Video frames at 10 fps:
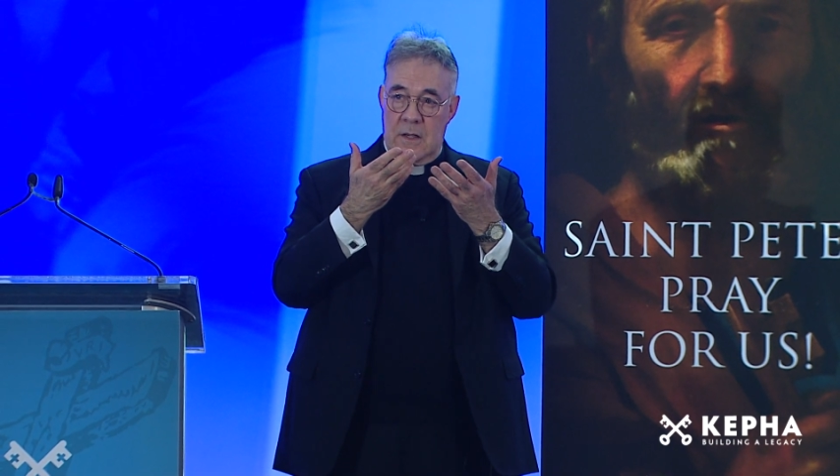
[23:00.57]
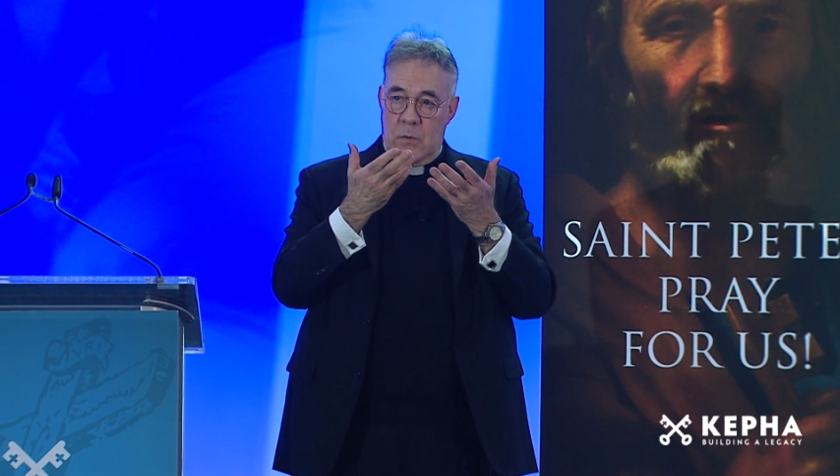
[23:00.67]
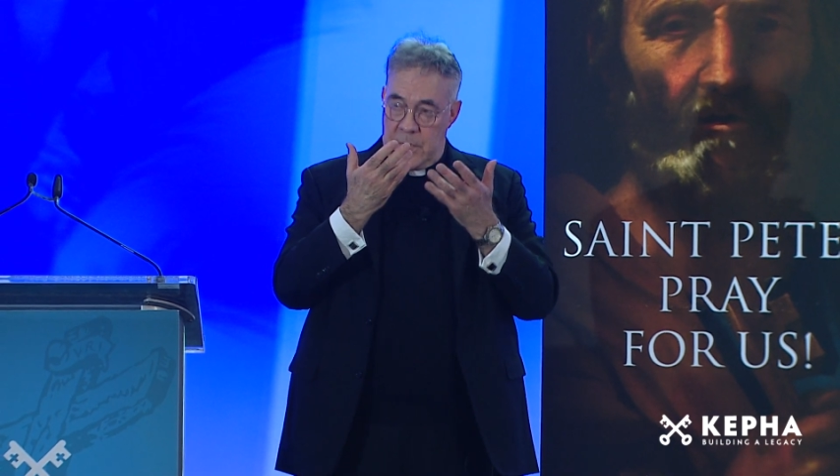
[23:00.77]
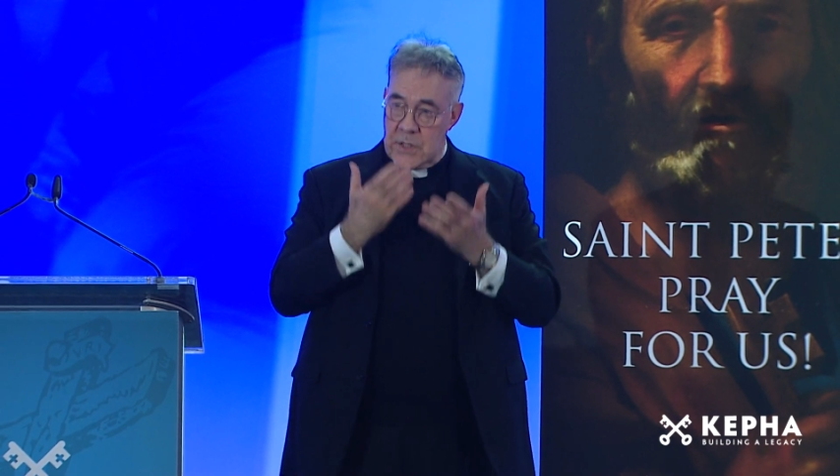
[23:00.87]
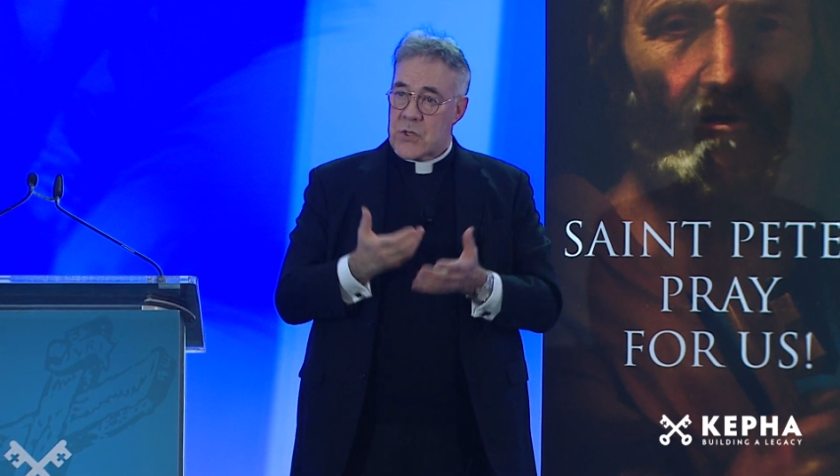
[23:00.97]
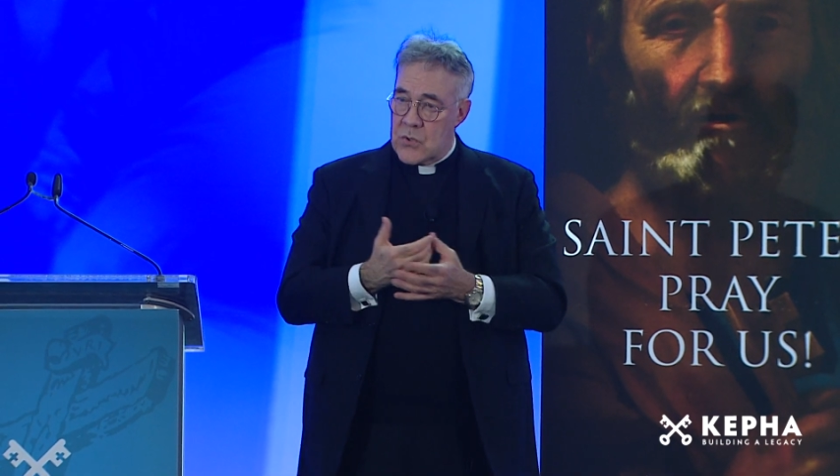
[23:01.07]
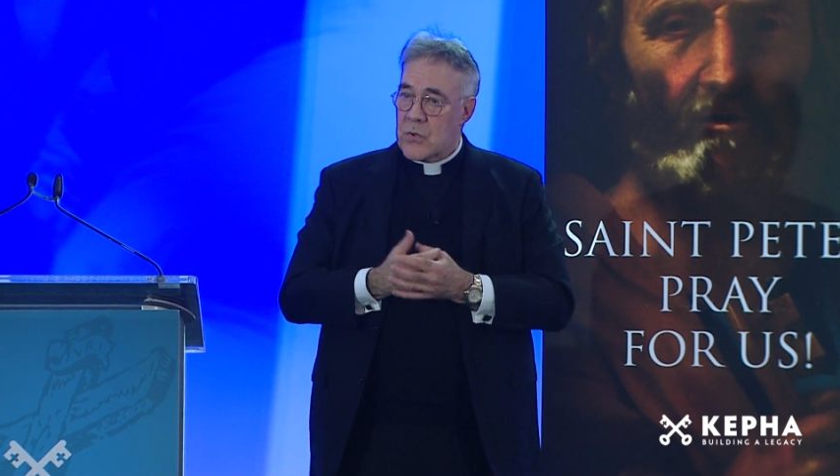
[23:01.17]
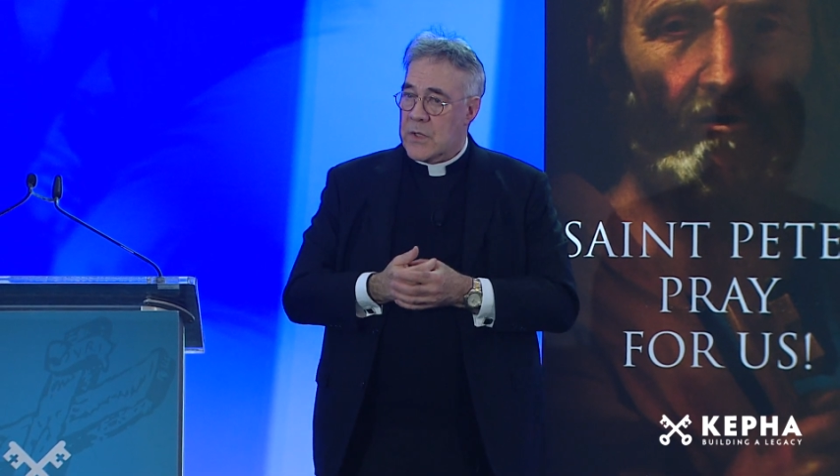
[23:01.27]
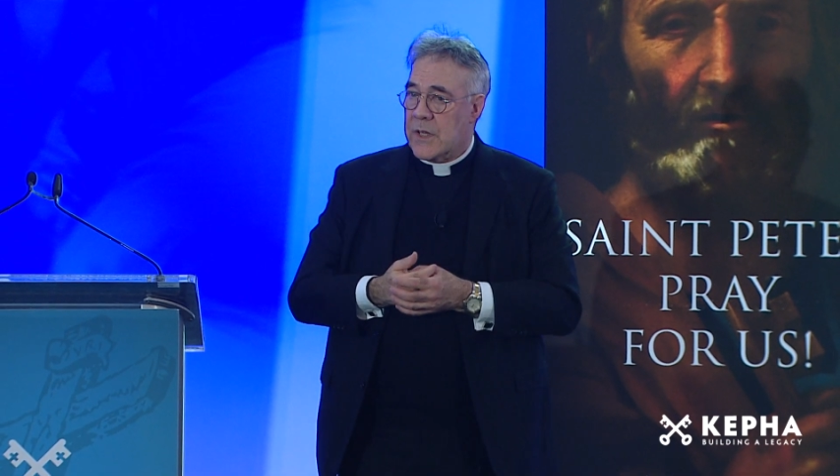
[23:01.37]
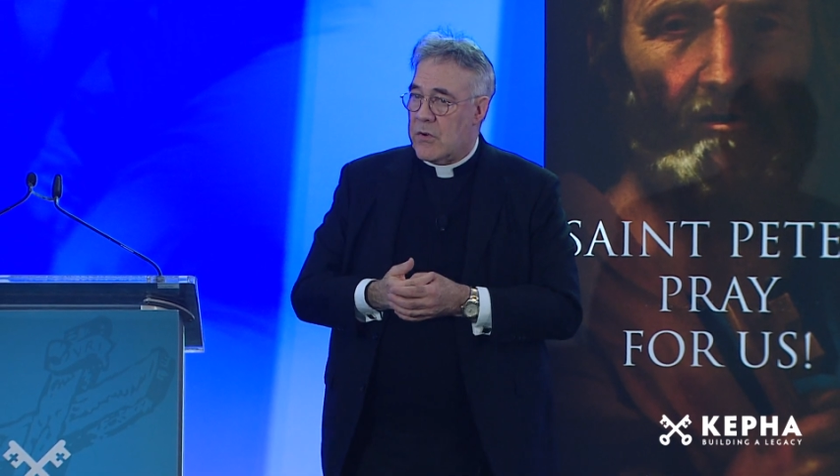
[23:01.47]
what is
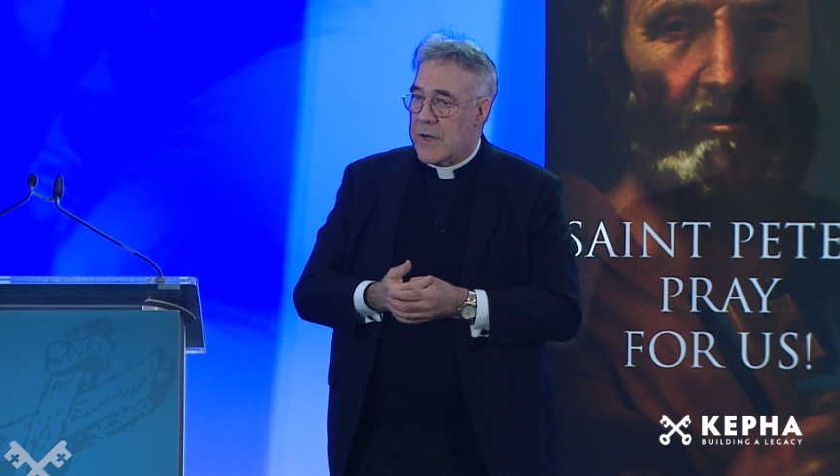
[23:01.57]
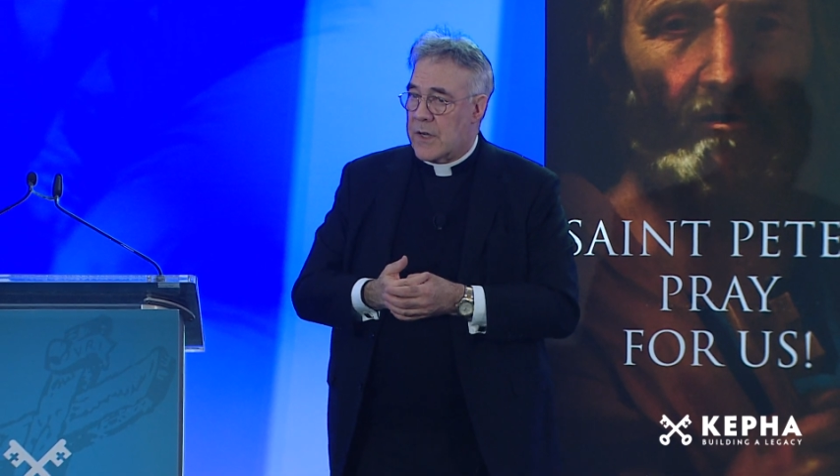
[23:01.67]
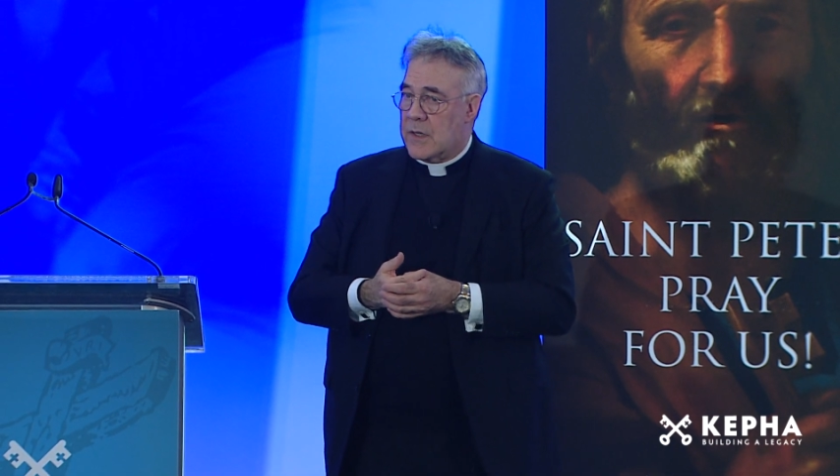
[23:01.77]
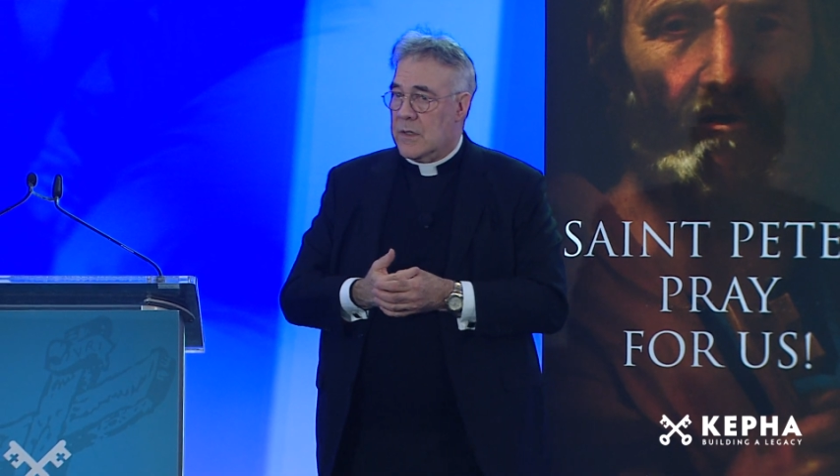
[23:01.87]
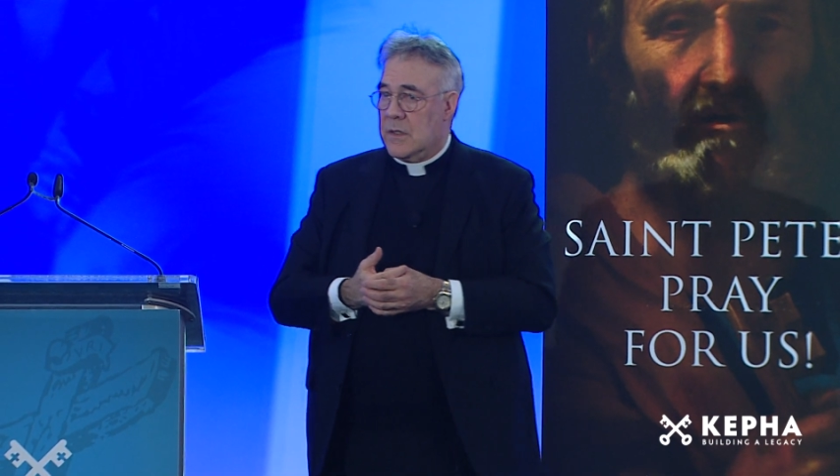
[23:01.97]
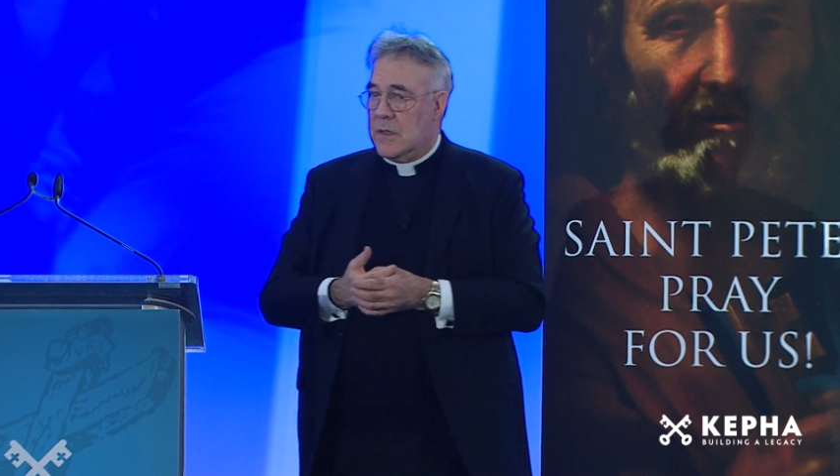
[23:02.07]
truly critical,